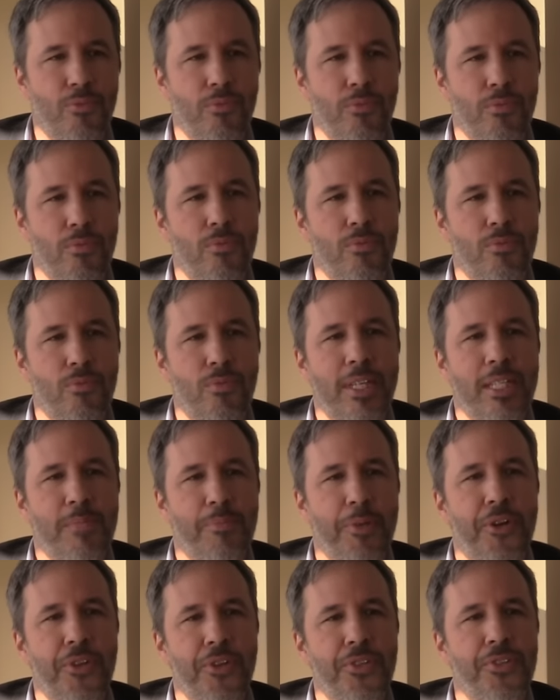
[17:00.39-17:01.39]
to to
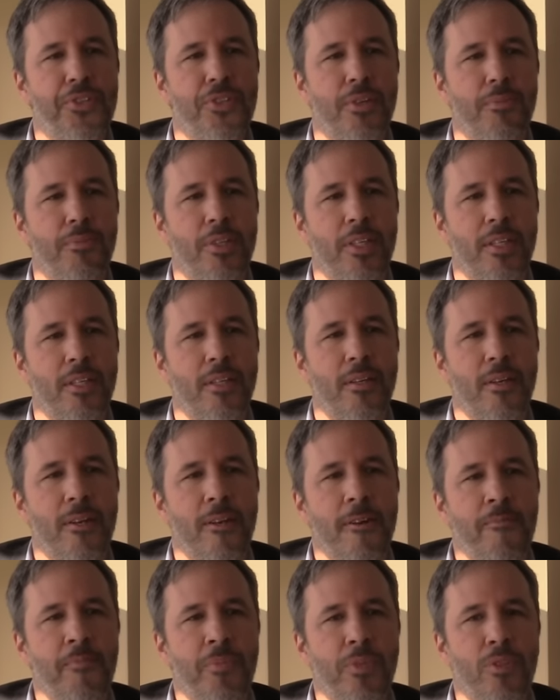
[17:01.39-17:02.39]
experience something
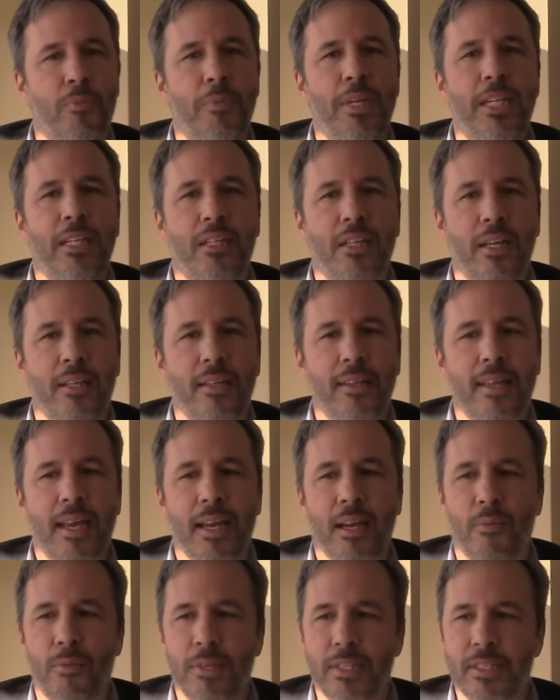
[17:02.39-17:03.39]
to be in
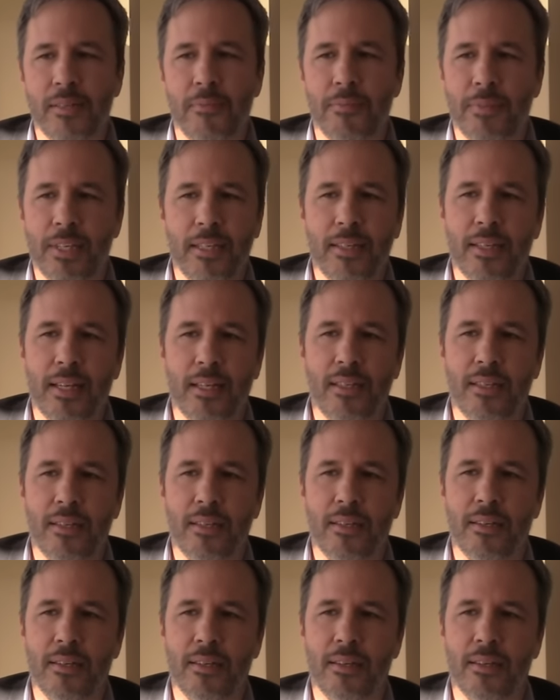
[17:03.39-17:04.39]
contact with something that uh,
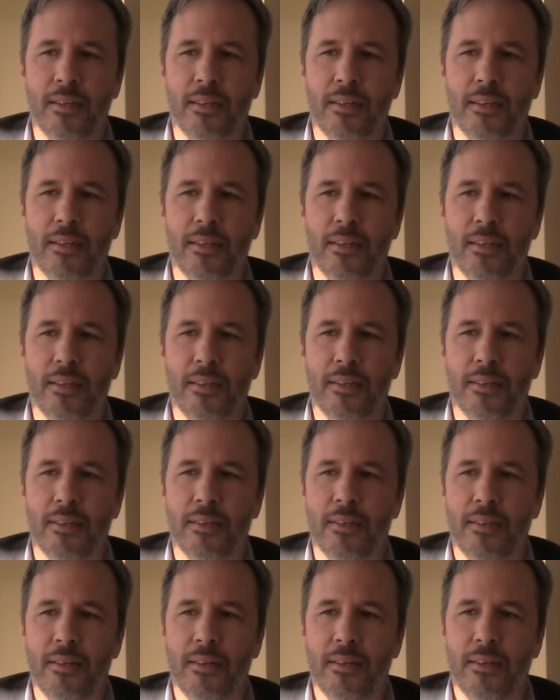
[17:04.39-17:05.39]
uh,
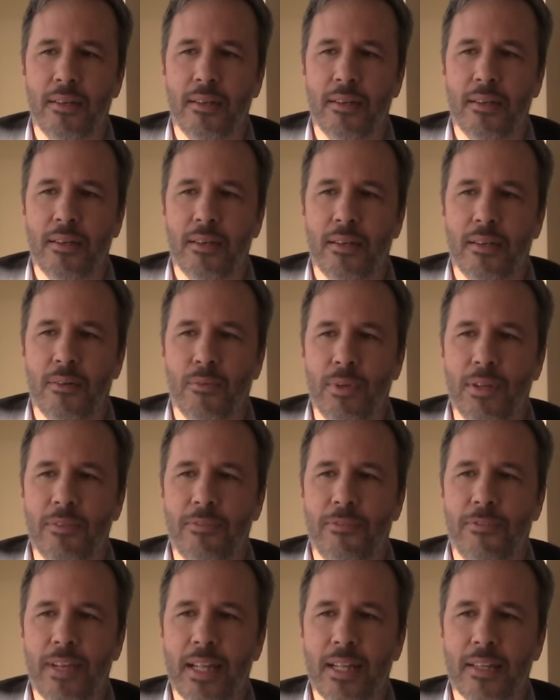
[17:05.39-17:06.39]
will
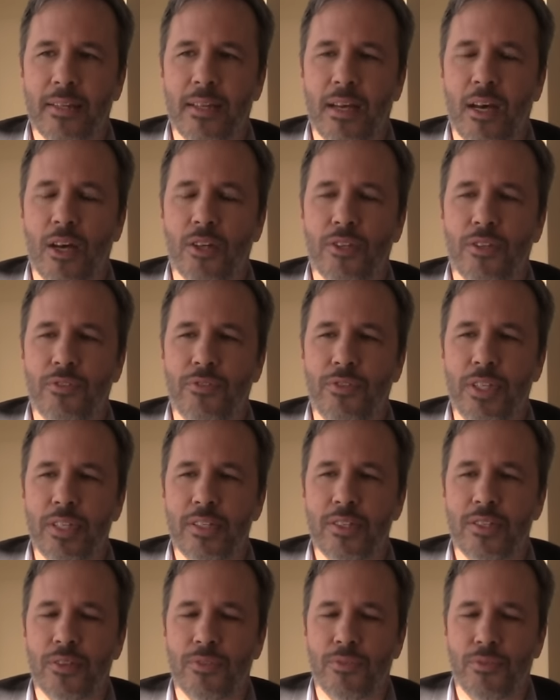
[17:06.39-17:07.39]
felt out of
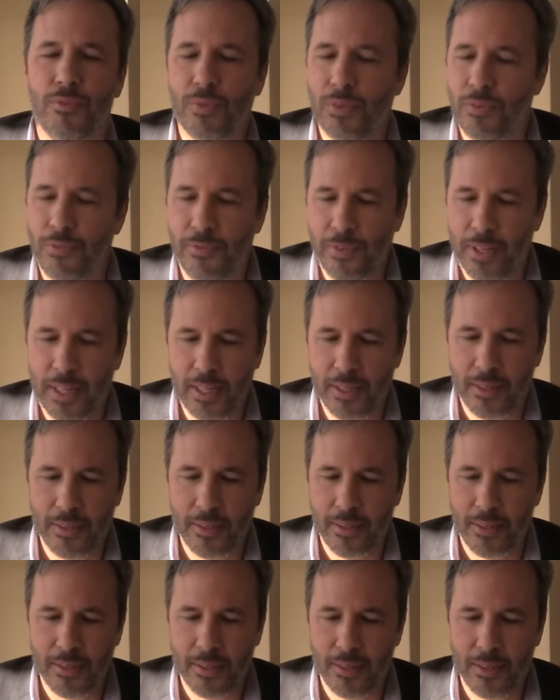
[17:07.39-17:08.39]
this will felt
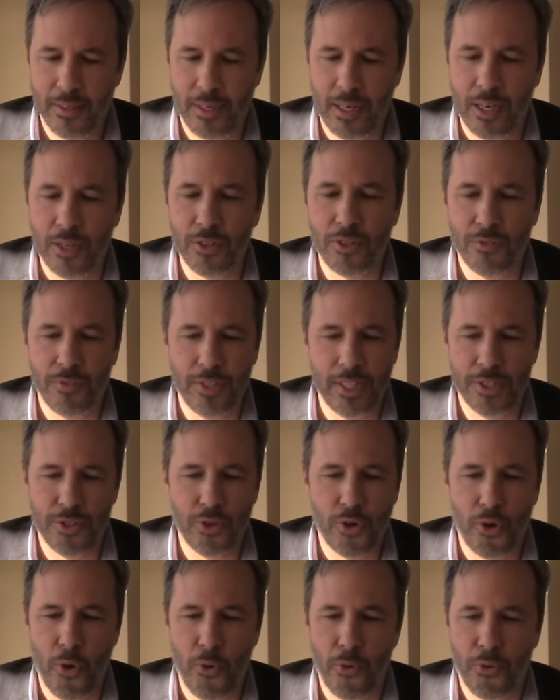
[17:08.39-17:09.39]
out of this
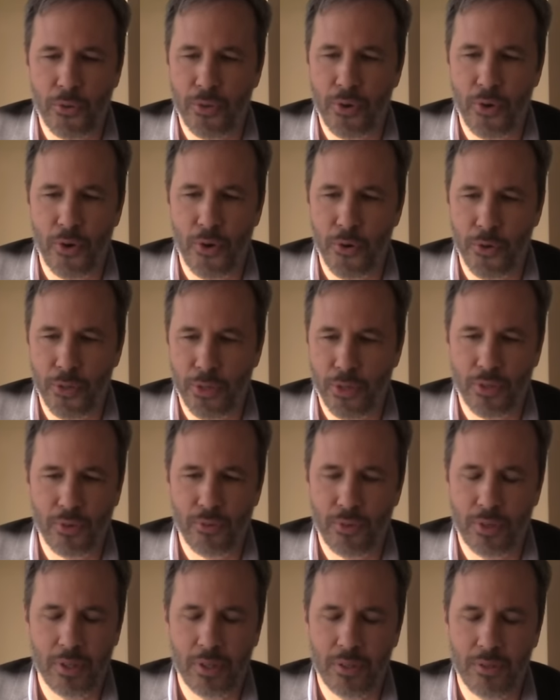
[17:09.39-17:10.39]
earth earth
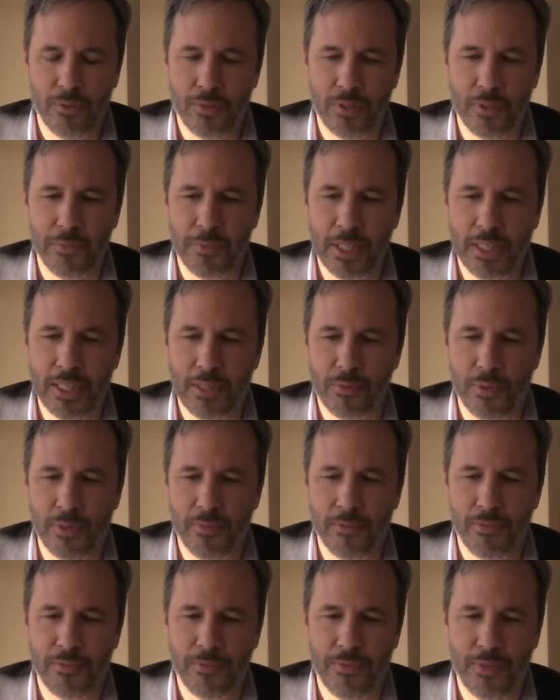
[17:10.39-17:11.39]
uh, something that
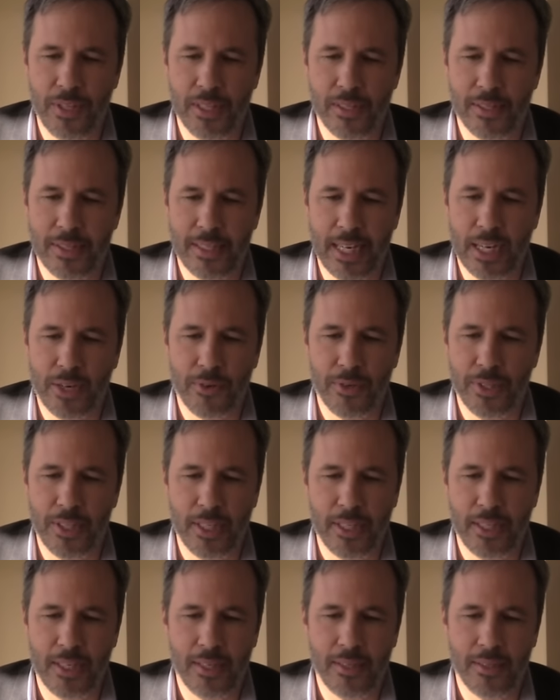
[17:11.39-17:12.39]
will feel sacred
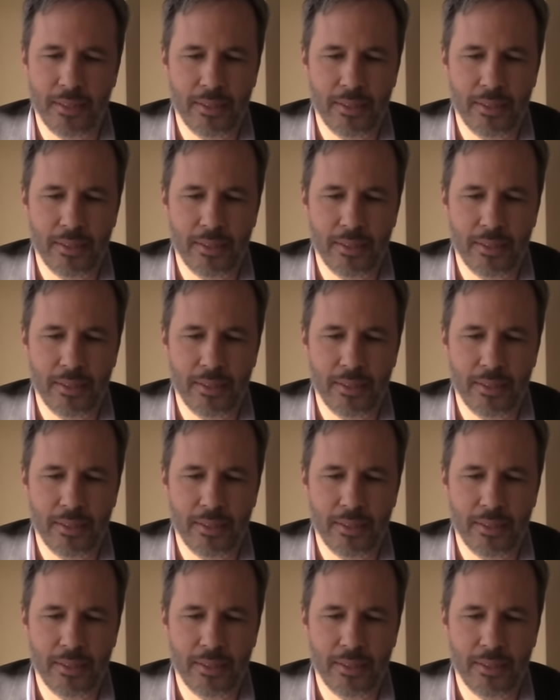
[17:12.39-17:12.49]
and uh,